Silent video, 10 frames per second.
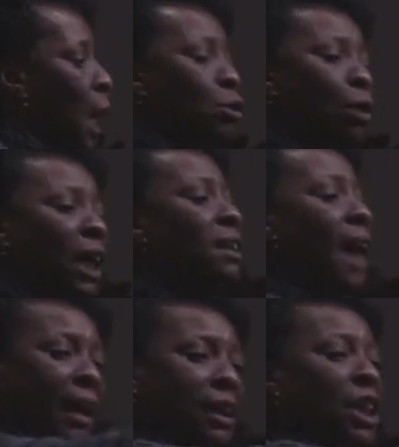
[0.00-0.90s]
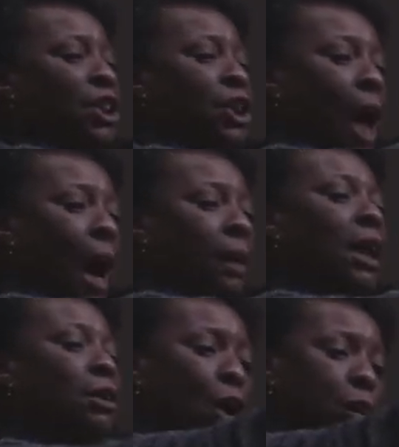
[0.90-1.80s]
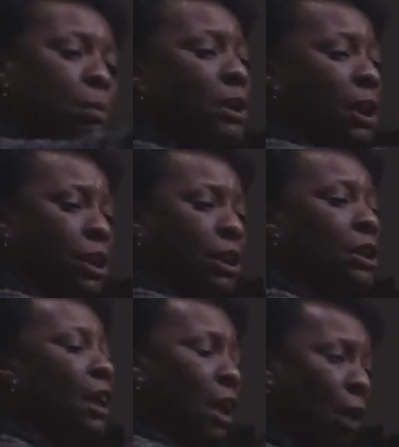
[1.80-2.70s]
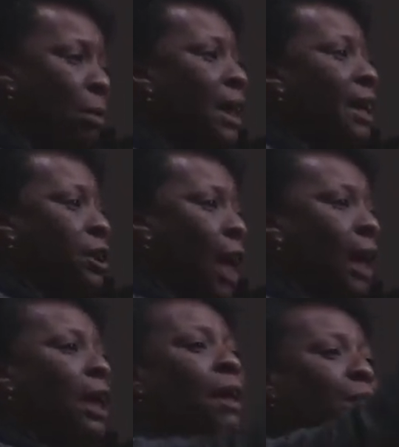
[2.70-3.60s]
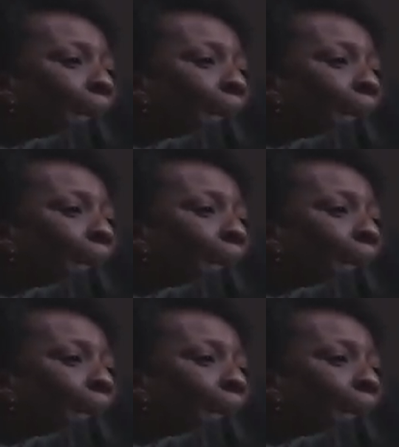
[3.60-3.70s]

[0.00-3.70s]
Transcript: And you cannot get shot in those positions that Cary got shot in if